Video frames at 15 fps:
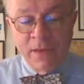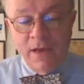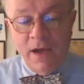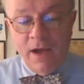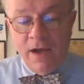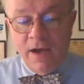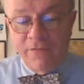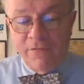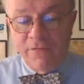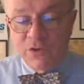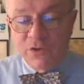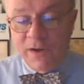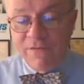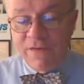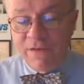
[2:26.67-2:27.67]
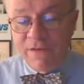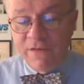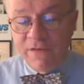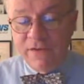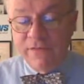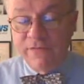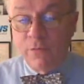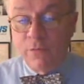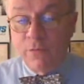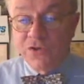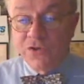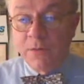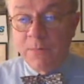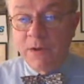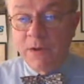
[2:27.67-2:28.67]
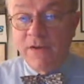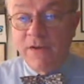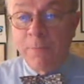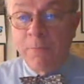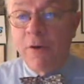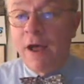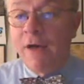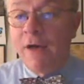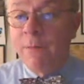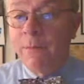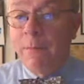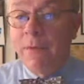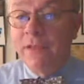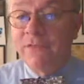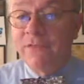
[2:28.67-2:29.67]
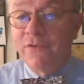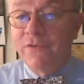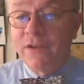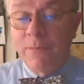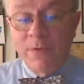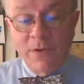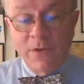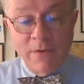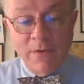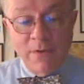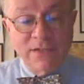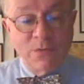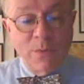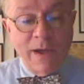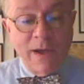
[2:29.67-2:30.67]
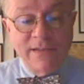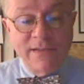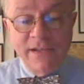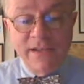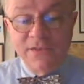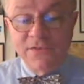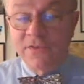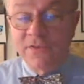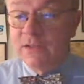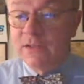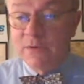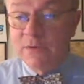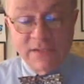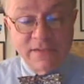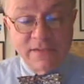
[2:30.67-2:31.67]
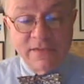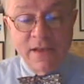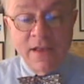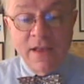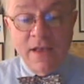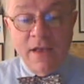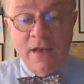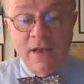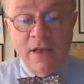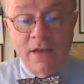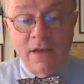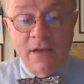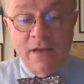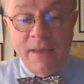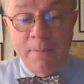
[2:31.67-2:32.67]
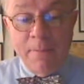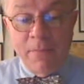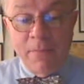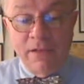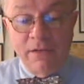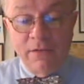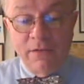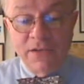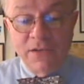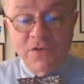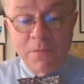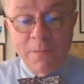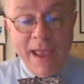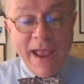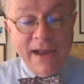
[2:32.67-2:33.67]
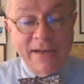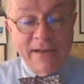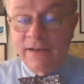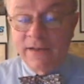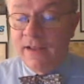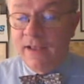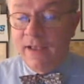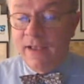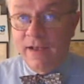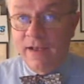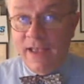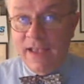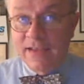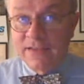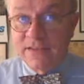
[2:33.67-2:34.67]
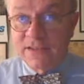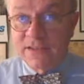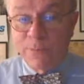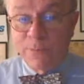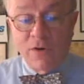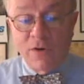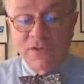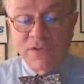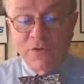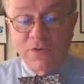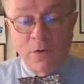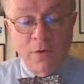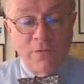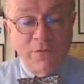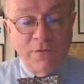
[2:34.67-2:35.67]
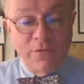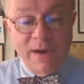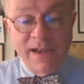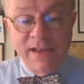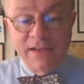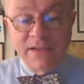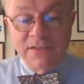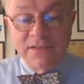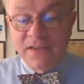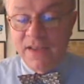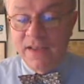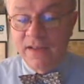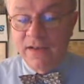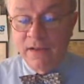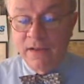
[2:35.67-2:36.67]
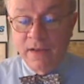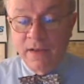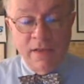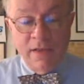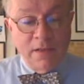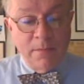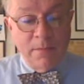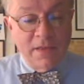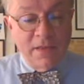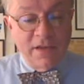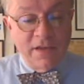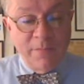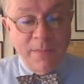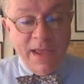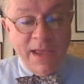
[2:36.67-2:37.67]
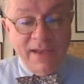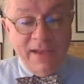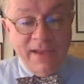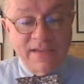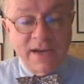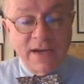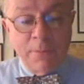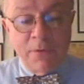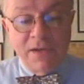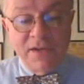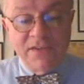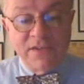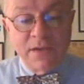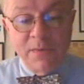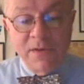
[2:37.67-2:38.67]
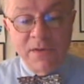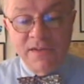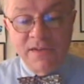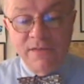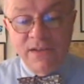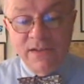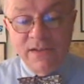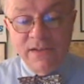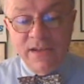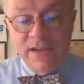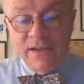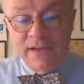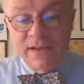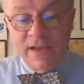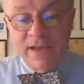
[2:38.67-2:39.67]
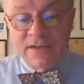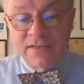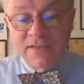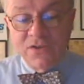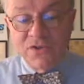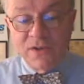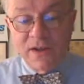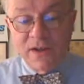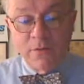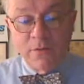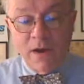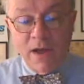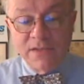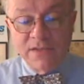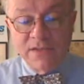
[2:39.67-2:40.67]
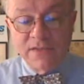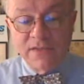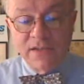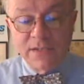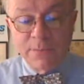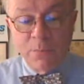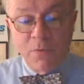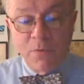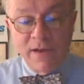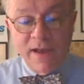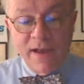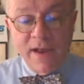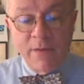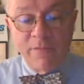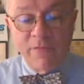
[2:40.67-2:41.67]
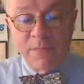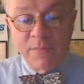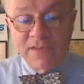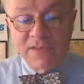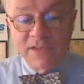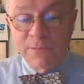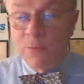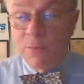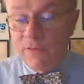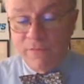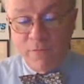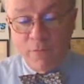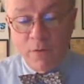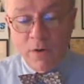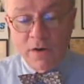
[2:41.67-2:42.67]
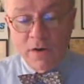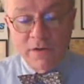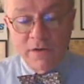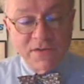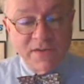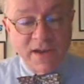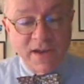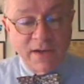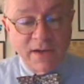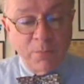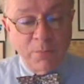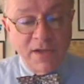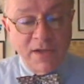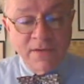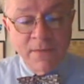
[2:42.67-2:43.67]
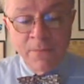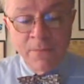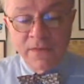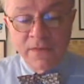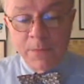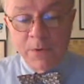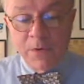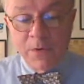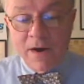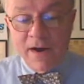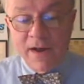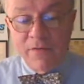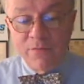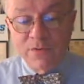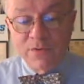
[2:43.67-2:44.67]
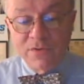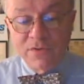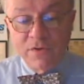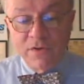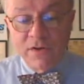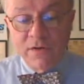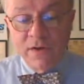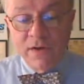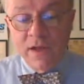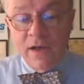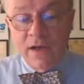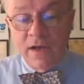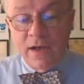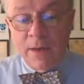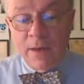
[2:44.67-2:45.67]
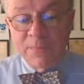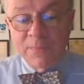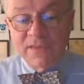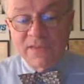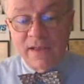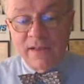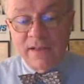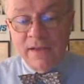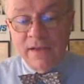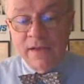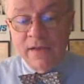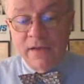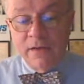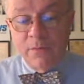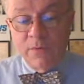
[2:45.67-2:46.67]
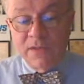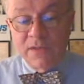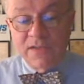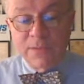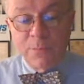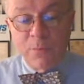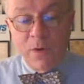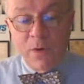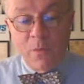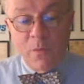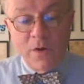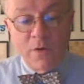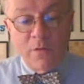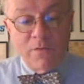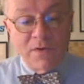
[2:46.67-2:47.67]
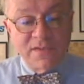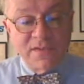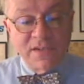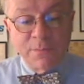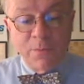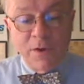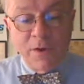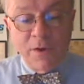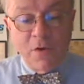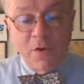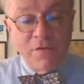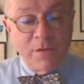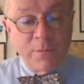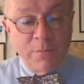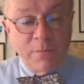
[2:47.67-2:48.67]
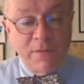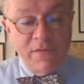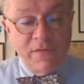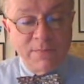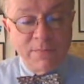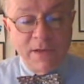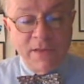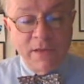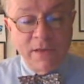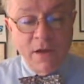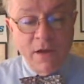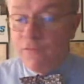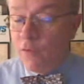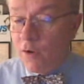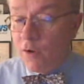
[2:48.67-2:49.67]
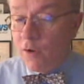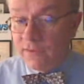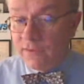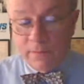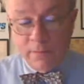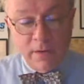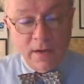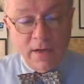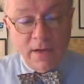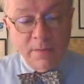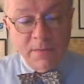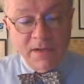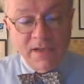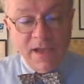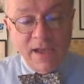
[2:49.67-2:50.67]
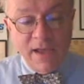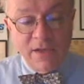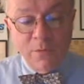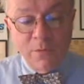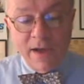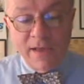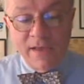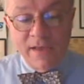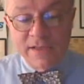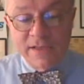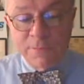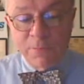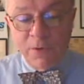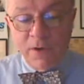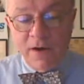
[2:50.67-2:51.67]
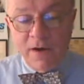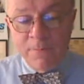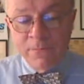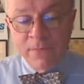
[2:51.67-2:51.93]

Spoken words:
for 2554. Should have been a very profitable month for WXYT. It certainly was a listener magnet as sports drove the ratings in the month of May. In second place, WDVD, again a station on the rise, 6.9 up from a 6.4, good for second place. WRIF was third, up slightly with a 6.1 over a 6.0 for the previous month. Fourth, WKQI, the hits player,